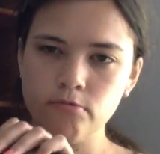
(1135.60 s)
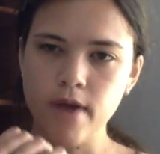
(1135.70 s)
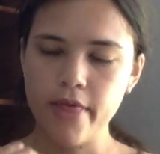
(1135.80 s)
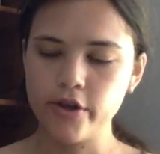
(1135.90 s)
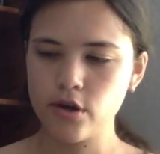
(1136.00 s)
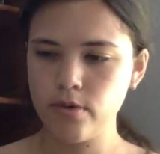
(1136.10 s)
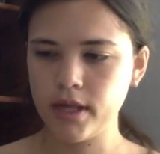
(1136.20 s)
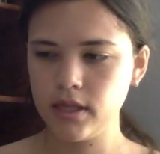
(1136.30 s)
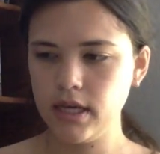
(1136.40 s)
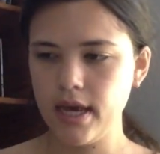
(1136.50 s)
rather
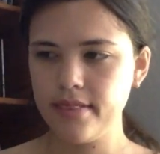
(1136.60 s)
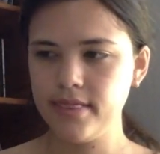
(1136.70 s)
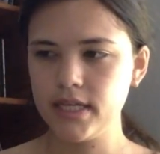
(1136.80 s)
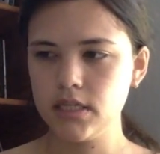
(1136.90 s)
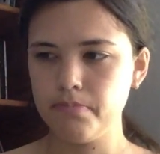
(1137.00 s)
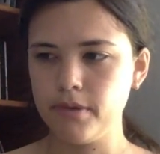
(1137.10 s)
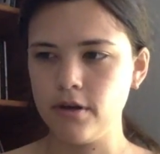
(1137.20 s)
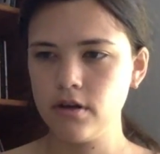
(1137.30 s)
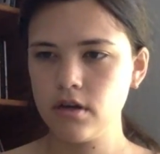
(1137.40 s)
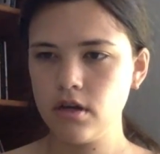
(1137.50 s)
quickly in this
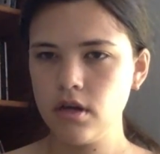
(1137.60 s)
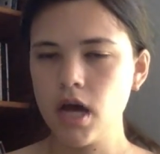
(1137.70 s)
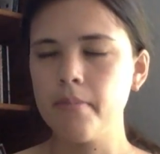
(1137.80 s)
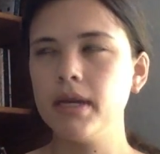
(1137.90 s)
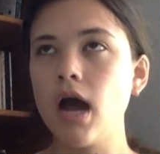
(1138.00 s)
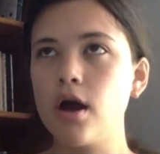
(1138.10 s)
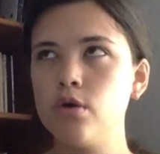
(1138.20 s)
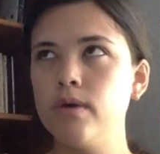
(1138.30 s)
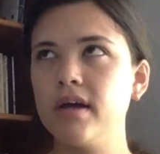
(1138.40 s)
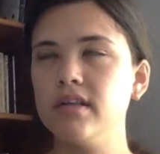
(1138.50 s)
book. Not
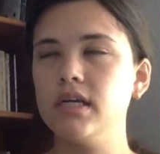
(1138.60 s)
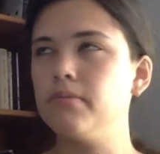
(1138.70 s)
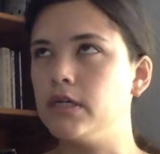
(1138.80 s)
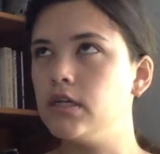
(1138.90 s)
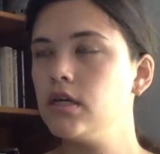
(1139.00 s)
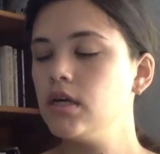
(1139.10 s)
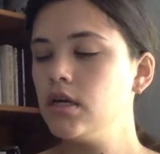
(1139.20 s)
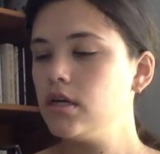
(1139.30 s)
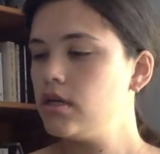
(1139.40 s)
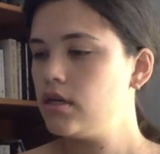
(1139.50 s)
quickly,
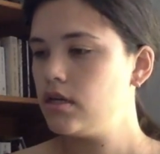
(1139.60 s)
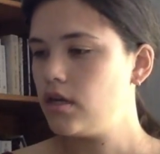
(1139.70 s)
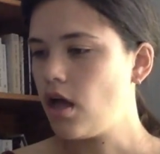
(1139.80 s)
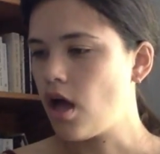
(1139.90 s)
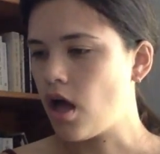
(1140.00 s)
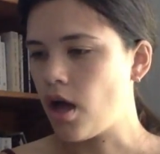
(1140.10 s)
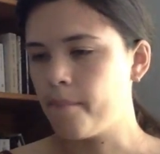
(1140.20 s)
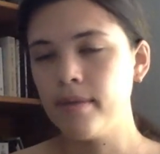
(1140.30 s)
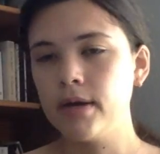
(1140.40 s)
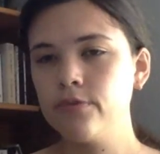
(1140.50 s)

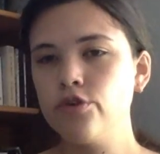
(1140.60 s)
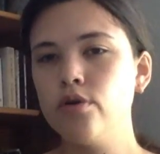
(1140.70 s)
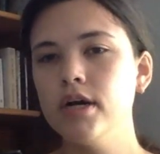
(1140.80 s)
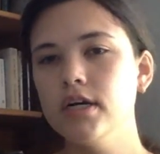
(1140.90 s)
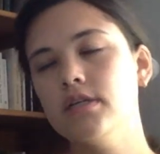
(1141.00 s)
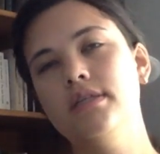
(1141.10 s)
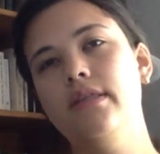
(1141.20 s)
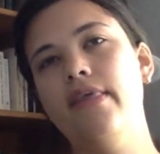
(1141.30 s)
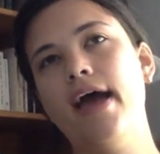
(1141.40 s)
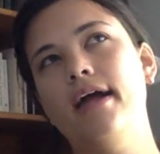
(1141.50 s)
but of course,
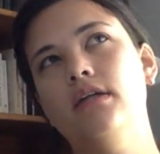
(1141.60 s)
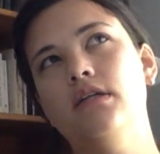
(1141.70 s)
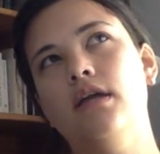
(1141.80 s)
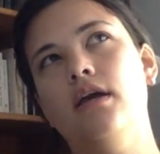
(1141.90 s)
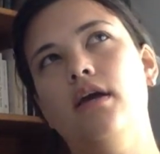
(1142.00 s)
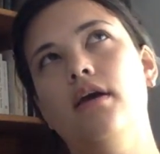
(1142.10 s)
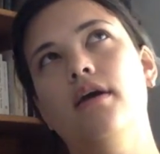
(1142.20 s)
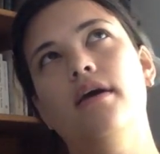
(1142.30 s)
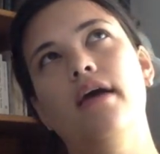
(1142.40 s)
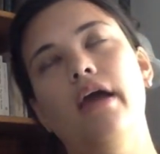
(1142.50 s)
then
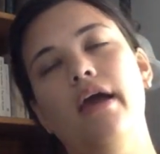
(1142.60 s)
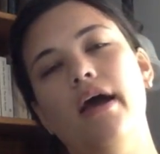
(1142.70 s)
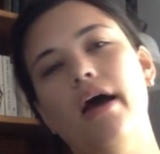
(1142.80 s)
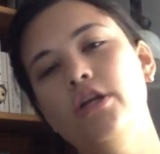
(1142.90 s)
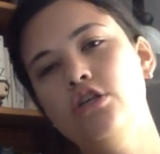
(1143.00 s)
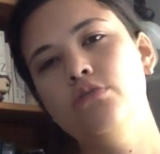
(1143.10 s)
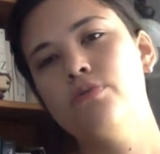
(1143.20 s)
a new